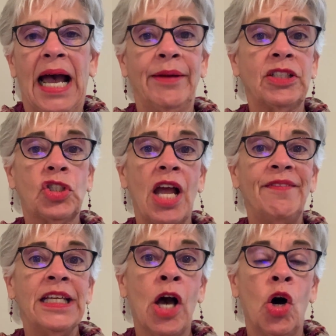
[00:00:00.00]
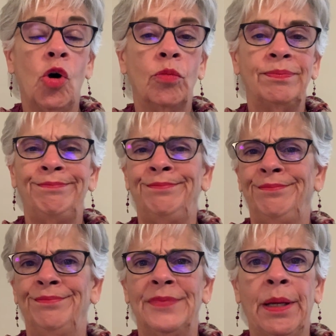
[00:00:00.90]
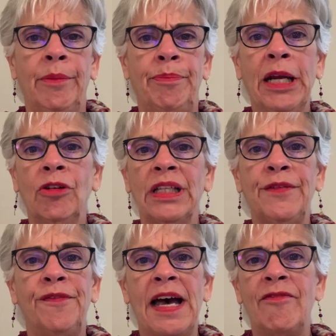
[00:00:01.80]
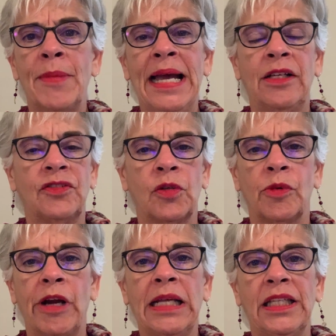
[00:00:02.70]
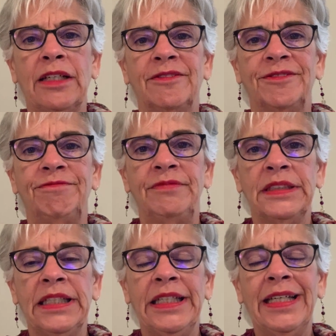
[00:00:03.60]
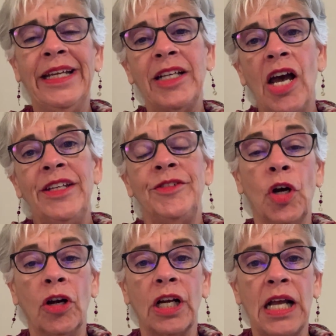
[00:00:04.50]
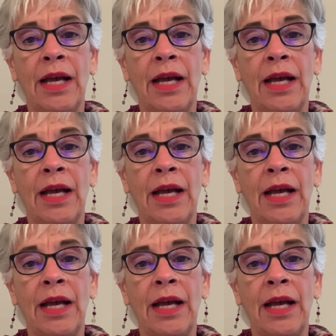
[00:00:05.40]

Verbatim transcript: I was driving home, barely five miles from where I live, it had gotten dark.